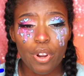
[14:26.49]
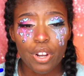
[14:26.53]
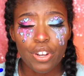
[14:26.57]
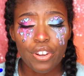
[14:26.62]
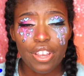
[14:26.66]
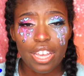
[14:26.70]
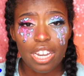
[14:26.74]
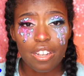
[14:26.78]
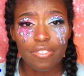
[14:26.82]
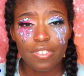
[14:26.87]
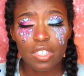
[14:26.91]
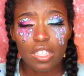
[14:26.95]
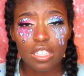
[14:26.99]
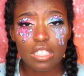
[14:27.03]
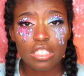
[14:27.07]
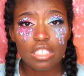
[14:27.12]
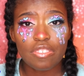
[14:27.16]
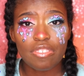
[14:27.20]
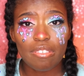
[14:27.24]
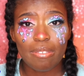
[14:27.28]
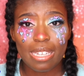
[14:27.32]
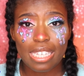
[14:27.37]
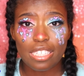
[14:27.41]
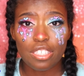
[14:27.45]
creative looks
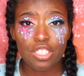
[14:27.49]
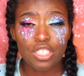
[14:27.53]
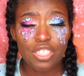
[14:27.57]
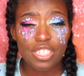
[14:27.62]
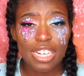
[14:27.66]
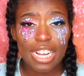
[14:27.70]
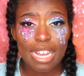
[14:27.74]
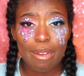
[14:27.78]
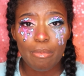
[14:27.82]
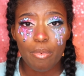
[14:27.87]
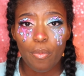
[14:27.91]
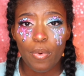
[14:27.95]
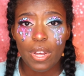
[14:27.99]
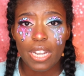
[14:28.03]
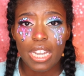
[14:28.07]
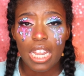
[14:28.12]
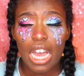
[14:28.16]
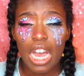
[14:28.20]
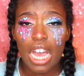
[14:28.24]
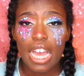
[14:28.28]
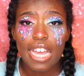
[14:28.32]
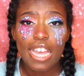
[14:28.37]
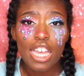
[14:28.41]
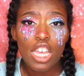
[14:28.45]
for Instagram and
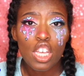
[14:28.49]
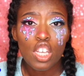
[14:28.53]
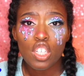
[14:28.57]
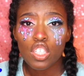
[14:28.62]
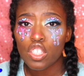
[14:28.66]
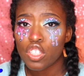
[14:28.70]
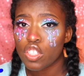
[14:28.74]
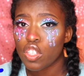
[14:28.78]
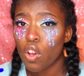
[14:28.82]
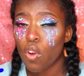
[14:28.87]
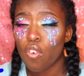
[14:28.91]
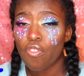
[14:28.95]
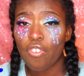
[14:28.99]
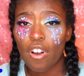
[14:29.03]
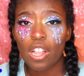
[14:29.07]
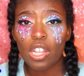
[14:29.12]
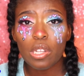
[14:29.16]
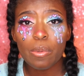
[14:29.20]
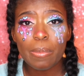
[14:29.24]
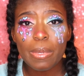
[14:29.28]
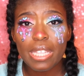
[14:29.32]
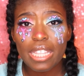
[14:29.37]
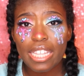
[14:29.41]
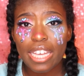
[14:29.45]
whatnot. So follow
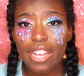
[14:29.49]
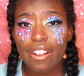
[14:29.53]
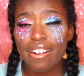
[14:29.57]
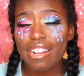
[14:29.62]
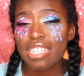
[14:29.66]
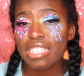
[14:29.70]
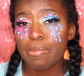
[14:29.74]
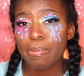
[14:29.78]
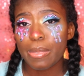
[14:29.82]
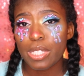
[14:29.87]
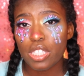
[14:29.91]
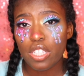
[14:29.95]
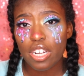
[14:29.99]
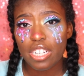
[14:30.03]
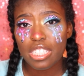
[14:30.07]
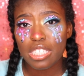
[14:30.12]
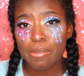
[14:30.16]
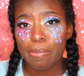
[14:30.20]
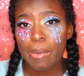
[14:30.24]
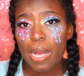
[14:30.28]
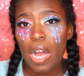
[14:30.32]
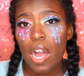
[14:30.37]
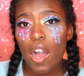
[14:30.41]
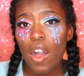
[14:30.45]
me there. It's Miss R
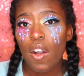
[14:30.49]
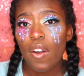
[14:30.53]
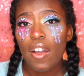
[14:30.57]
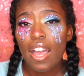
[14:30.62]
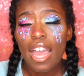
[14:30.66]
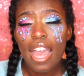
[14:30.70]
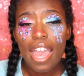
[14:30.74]
Smile.